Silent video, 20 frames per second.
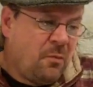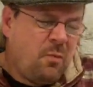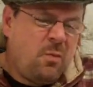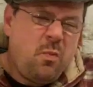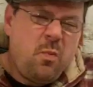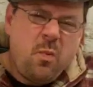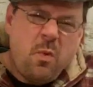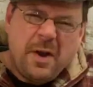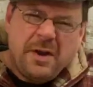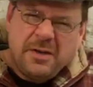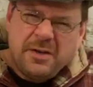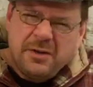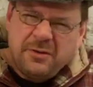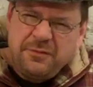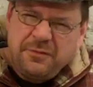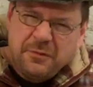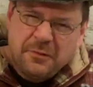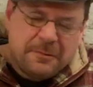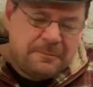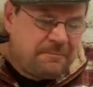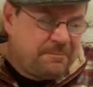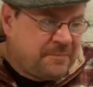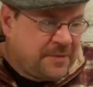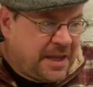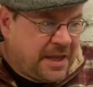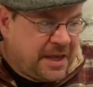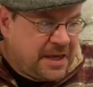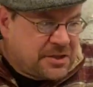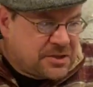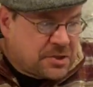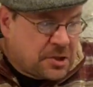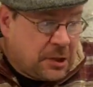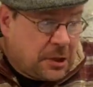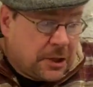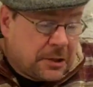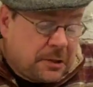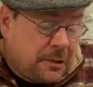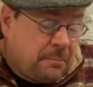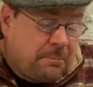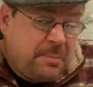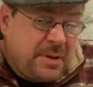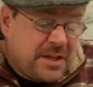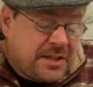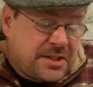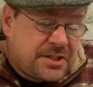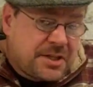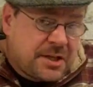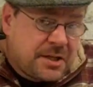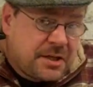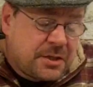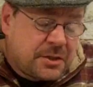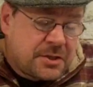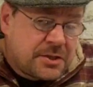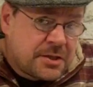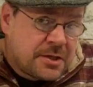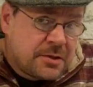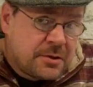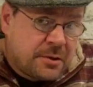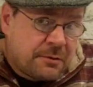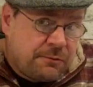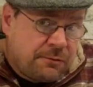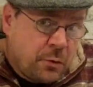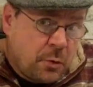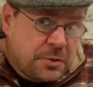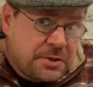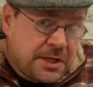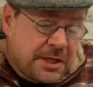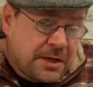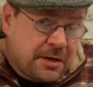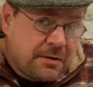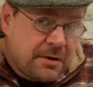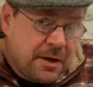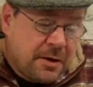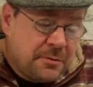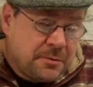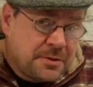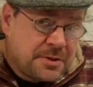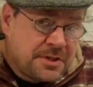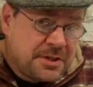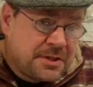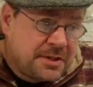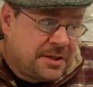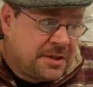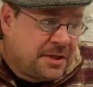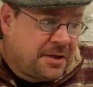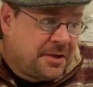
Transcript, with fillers: Wonderful. It's got little bits in it. They're floating around.